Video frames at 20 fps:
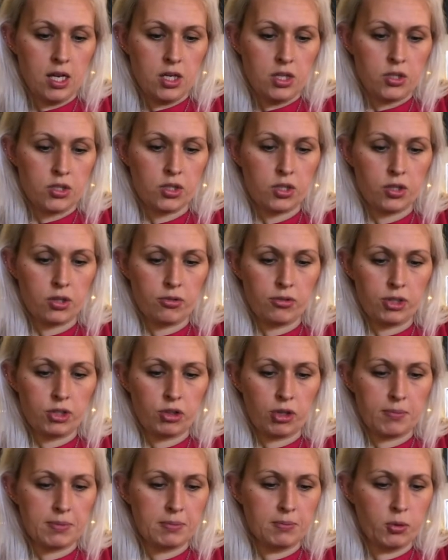2 to 3
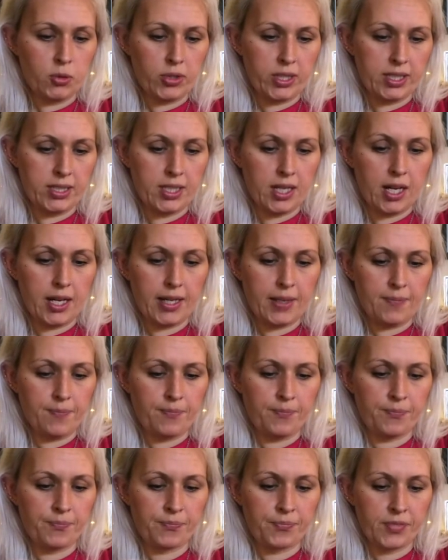drops morning and night,
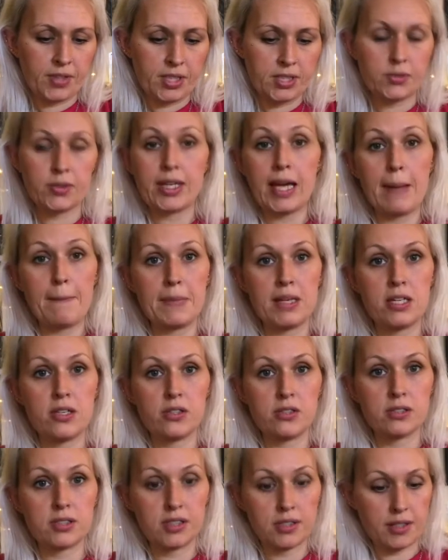so it can be
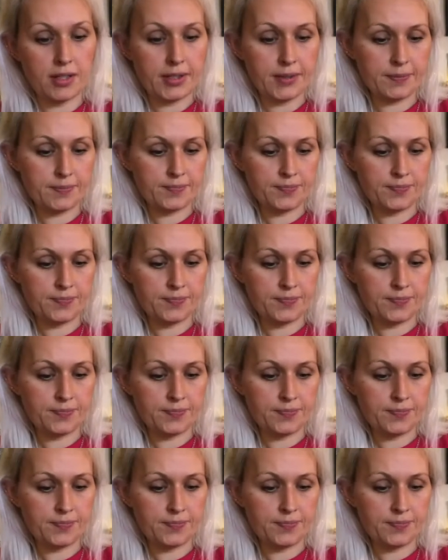used at night.